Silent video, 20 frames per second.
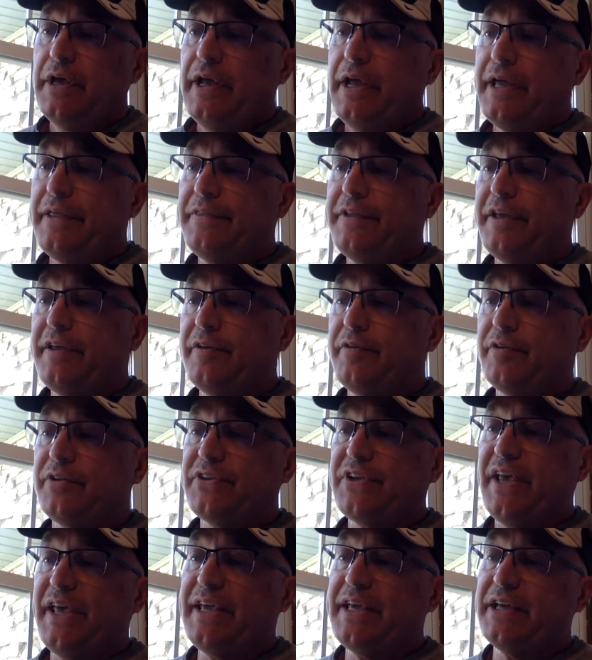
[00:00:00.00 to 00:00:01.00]
And they
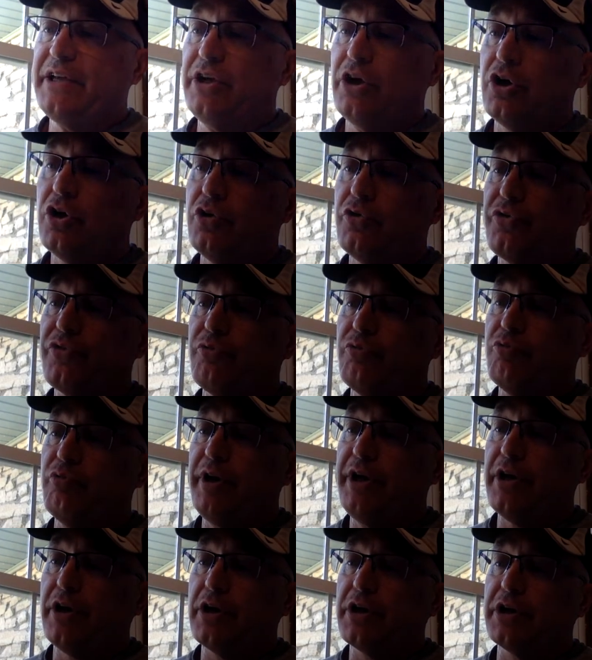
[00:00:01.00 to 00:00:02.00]
take an oath,
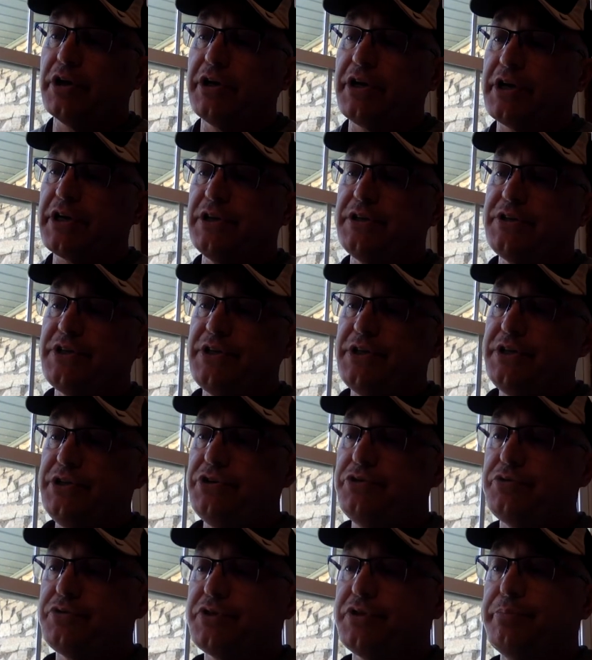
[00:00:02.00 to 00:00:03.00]
we are going to
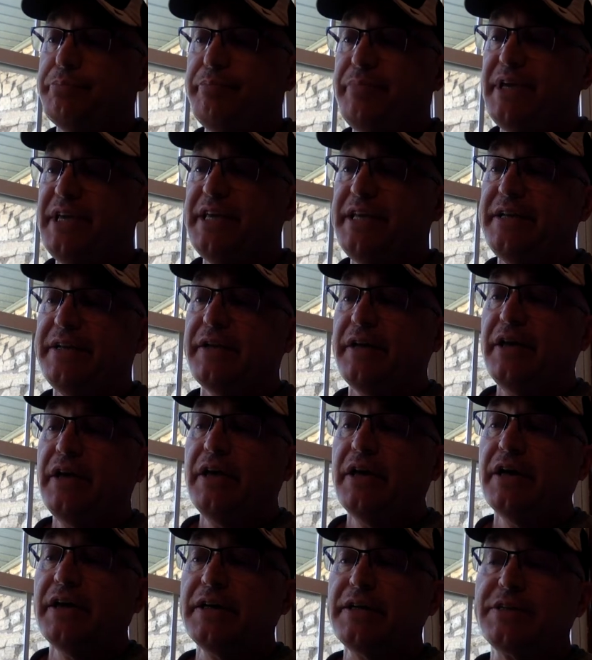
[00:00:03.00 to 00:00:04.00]
continue to meet
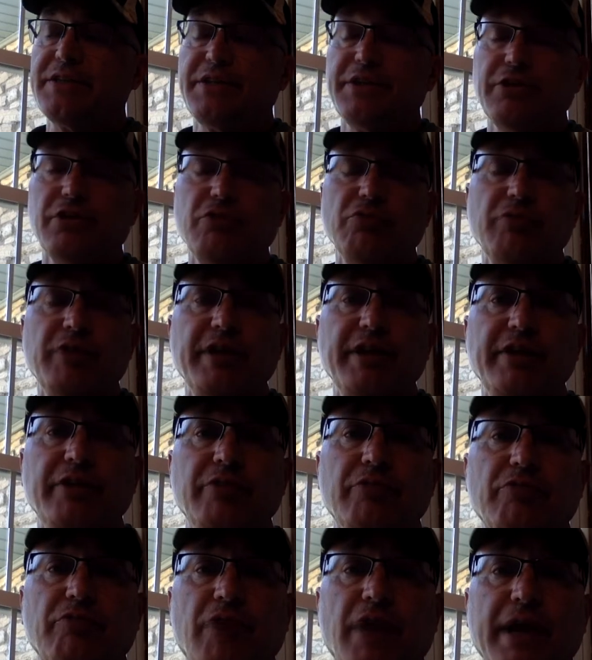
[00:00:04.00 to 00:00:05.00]
until
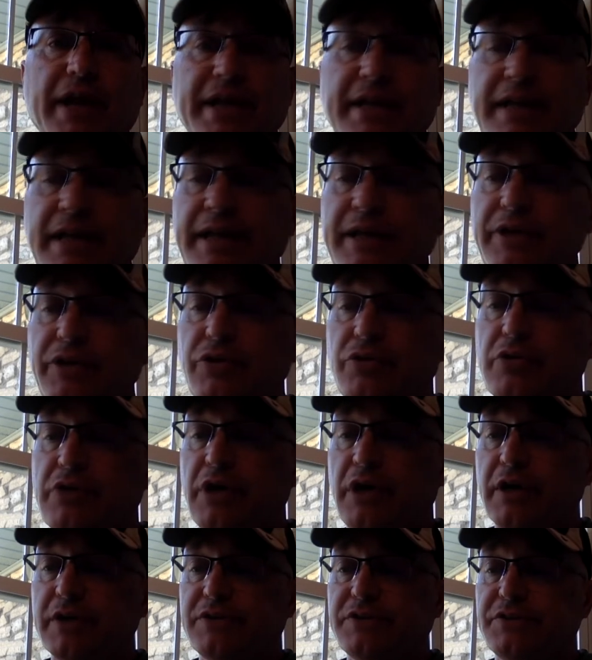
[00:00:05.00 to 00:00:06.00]
we write a new
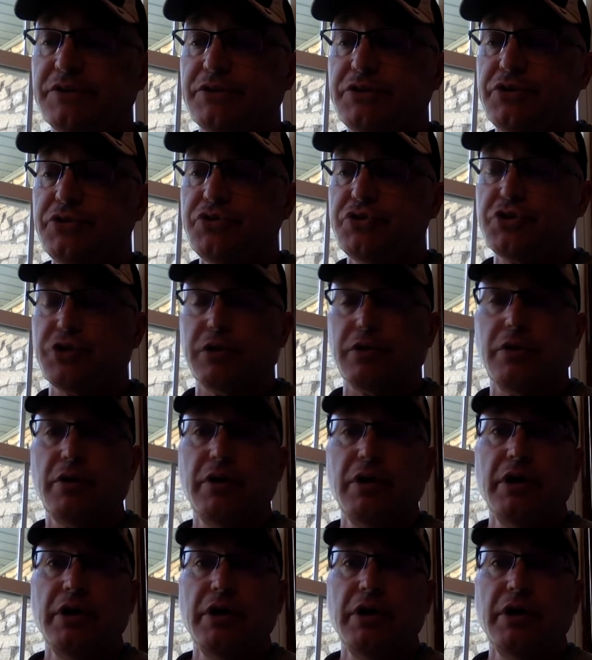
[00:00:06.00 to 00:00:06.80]
constitution.